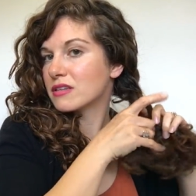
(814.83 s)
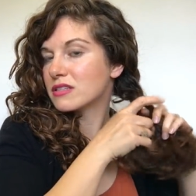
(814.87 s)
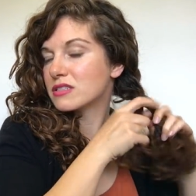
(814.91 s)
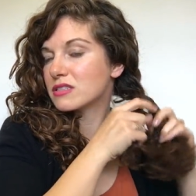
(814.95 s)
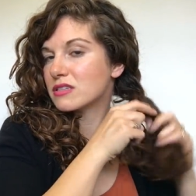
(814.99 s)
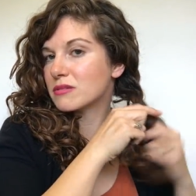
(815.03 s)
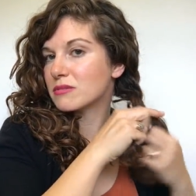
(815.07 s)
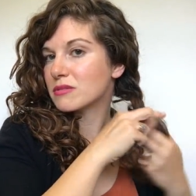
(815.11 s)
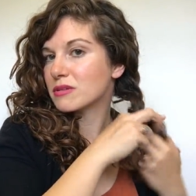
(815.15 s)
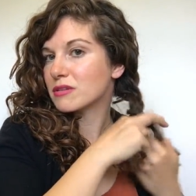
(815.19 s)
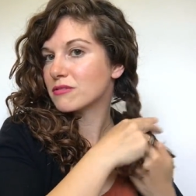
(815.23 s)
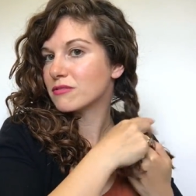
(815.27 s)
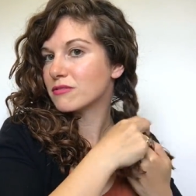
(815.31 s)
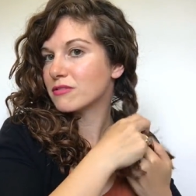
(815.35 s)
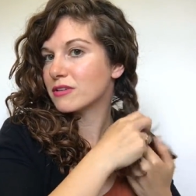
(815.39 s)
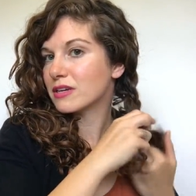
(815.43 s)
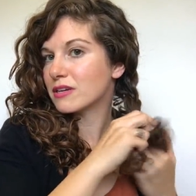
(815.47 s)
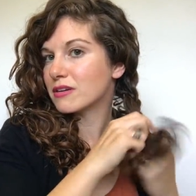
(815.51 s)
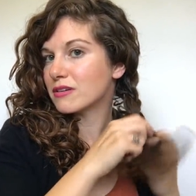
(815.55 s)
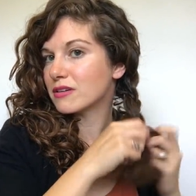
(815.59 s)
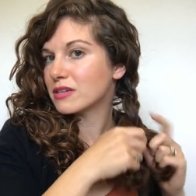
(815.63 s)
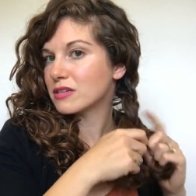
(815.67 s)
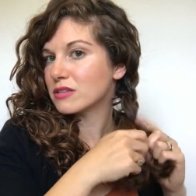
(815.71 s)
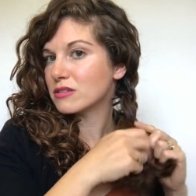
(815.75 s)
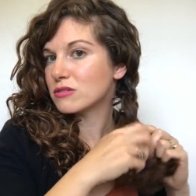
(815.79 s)
So I'm gonna
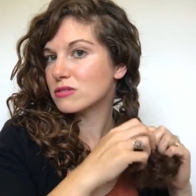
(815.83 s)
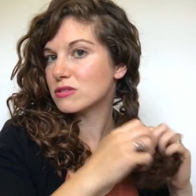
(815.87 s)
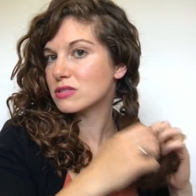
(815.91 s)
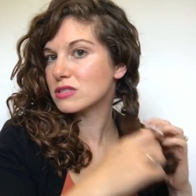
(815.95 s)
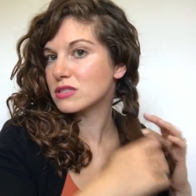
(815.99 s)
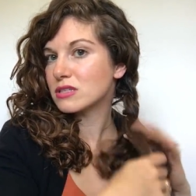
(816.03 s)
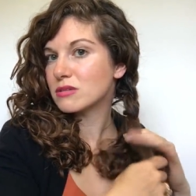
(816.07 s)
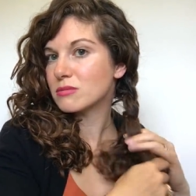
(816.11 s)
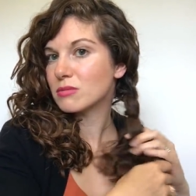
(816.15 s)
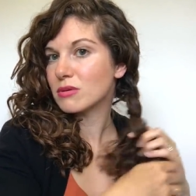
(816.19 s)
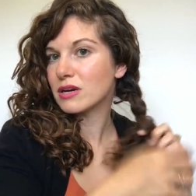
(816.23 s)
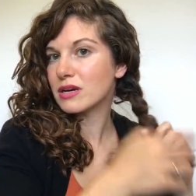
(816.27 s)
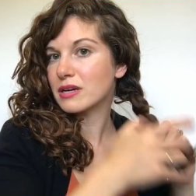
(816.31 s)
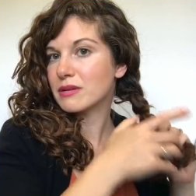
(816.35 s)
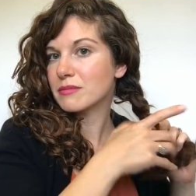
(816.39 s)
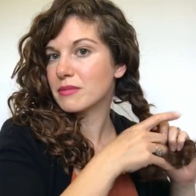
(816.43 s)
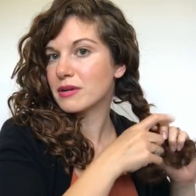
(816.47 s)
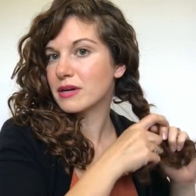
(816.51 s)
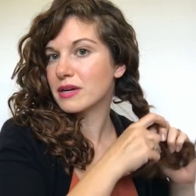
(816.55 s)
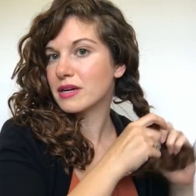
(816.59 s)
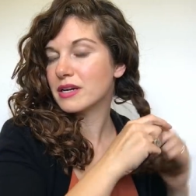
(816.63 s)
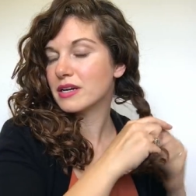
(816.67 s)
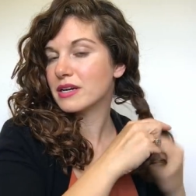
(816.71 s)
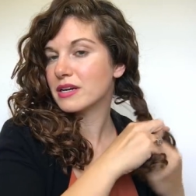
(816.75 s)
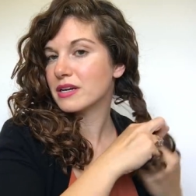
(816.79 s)
very loosely braid
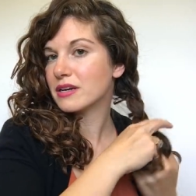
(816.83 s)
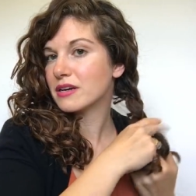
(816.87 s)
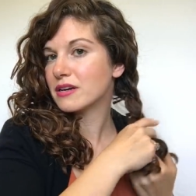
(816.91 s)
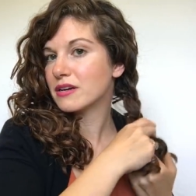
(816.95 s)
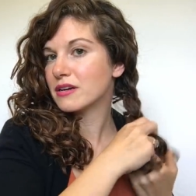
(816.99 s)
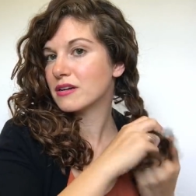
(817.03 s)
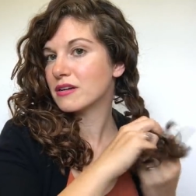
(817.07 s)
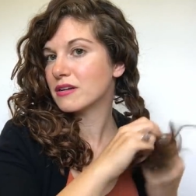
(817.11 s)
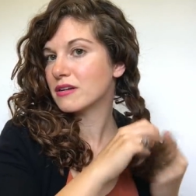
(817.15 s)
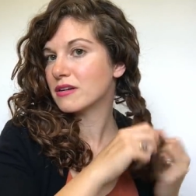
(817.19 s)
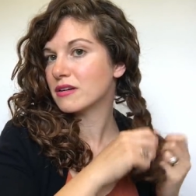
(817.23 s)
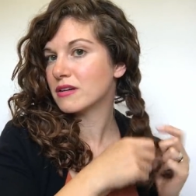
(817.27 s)
my hair.